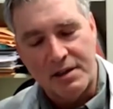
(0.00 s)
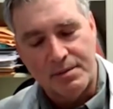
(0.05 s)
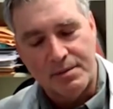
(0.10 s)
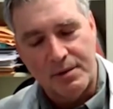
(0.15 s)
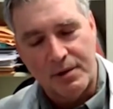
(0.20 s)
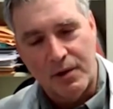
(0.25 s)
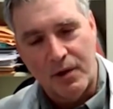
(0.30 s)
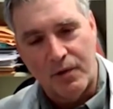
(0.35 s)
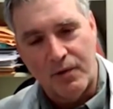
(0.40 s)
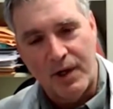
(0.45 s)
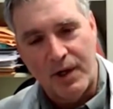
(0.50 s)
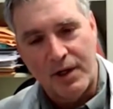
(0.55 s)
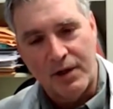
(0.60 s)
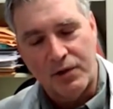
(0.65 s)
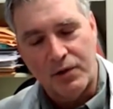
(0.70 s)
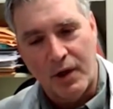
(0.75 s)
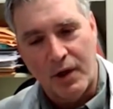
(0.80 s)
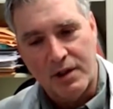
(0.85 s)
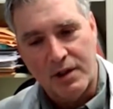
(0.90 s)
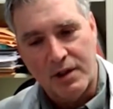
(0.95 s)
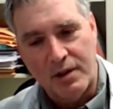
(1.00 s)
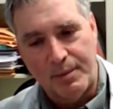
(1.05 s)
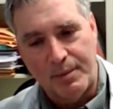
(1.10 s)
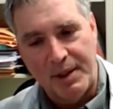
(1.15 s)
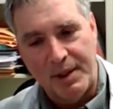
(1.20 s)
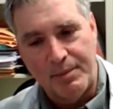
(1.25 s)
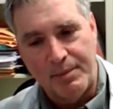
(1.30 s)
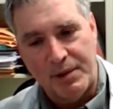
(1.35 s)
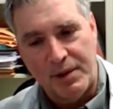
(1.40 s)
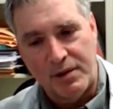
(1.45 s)
hospital and go around and talk to
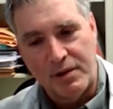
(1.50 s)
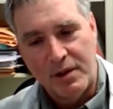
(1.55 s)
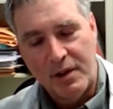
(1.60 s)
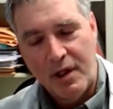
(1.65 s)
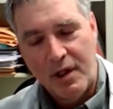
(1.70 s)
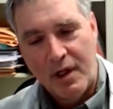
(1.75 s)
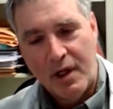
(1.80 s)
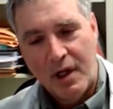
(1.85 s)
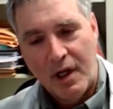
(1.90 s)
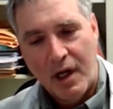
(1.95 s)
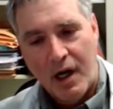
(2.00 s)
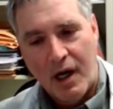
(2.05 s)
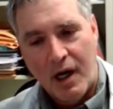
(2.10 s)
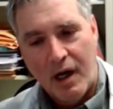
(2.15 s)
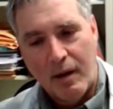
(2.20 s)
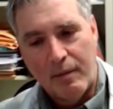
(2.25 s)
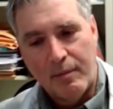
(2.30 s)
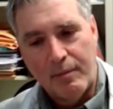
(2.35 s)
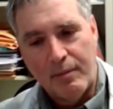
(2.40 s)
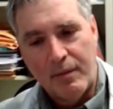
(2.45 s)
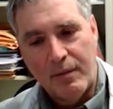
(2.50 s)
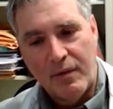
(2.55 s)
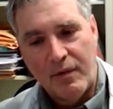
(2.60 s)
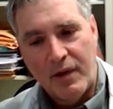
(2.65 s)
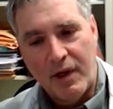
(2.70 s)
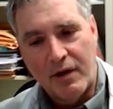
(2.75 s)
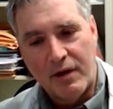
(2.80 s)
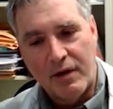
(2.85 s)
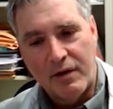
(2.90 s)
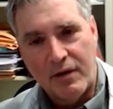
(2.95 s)
people,
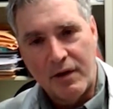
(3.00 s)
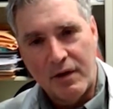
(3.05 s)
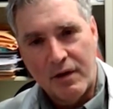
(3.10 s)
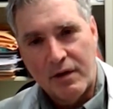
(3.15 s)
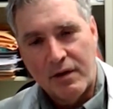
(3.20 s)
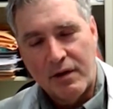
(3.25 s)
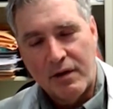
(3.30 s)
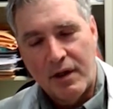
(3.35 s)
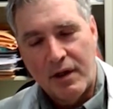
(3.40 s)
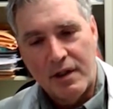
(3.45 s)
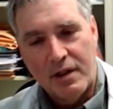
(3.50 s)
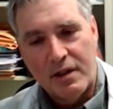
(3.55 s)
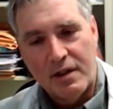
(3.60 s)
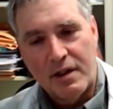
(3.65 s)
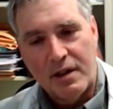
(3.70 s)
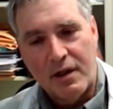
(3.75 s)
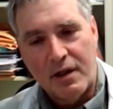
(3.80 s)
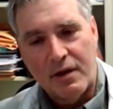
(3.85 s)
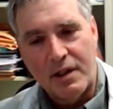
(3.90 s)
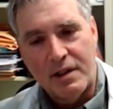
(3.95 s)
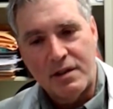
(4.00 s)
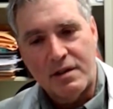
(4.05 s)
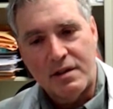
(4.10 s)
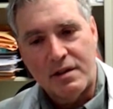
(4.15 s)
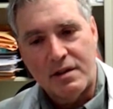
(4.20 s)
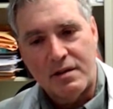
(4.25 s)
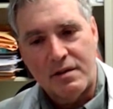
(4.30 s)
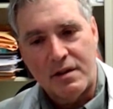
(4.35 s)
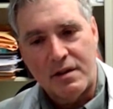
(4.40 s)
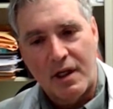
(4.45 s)
there
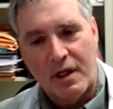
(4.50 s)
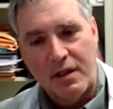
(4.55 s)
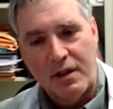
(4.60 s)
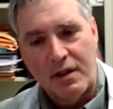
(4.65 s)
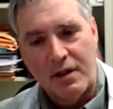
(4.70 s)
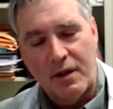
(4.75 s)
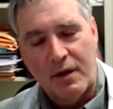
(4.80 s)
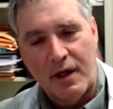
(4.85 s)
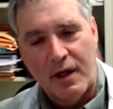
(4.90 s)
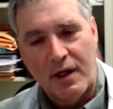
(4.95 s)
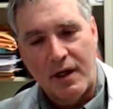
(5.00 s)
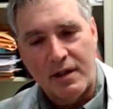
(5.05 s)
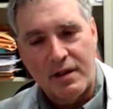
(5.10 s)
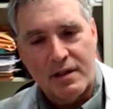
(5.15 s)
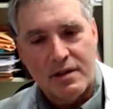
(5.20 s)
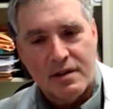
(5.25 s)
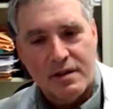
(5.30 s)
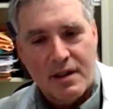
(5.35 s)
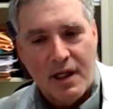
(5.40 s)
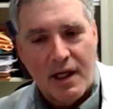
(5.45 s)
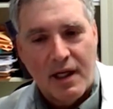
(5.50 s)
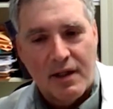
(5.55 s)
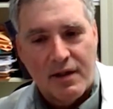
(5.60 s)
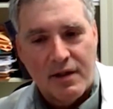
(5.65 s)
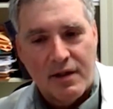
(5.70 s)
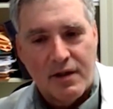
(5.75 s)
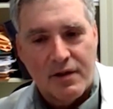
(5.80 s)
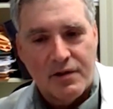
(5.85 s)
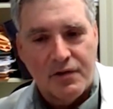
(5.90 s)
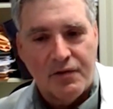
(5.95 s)
is, I
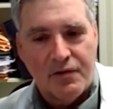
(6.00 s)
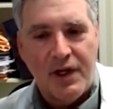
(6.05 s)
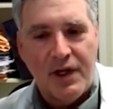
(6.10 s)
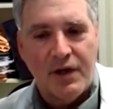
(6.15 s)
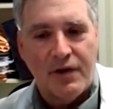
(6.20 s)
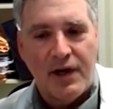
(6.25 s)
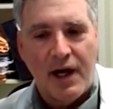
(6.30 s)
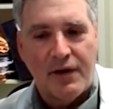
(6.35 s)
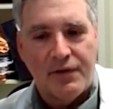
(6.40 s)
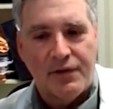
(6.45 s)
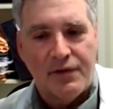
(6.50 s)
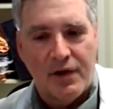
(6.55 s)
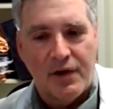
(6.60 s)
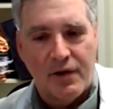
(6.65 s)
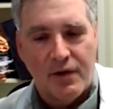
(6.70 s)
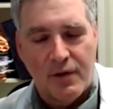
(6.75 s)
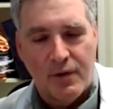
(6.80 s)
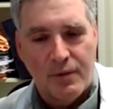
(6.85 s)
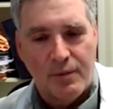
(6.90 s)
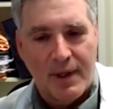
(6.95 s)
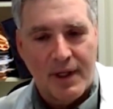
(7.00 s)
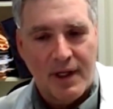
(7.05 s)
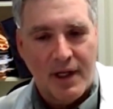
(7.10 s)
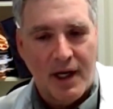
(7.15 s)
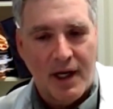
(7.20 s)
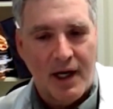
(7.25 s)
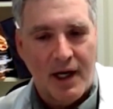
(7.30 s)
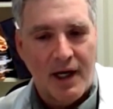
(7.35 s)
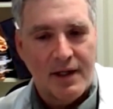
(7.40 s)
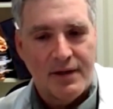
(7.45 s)
understand there's fear out there. Oh my
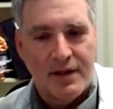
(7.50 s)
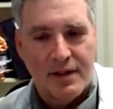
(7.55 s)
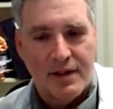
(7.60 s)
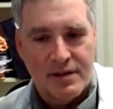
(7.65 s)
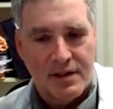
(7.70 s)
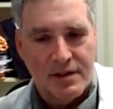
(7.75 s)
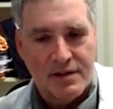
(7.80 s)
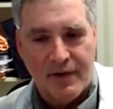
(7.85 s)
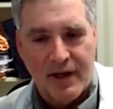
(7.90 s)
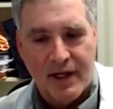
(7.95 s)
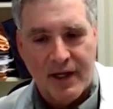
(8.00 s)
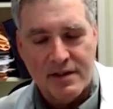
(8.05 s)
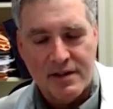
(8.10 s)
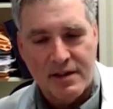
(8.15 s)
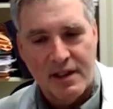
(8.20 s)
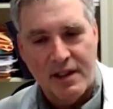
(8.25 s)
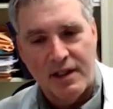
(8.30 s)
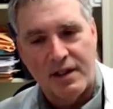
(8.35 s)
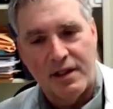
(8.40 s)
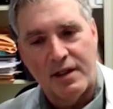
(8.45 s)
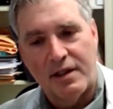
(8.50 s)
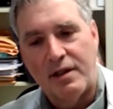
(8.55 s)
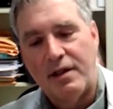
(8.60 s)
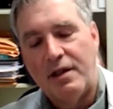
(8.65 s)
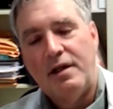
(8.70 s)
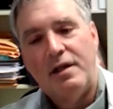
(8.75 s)
God, there's this vaccine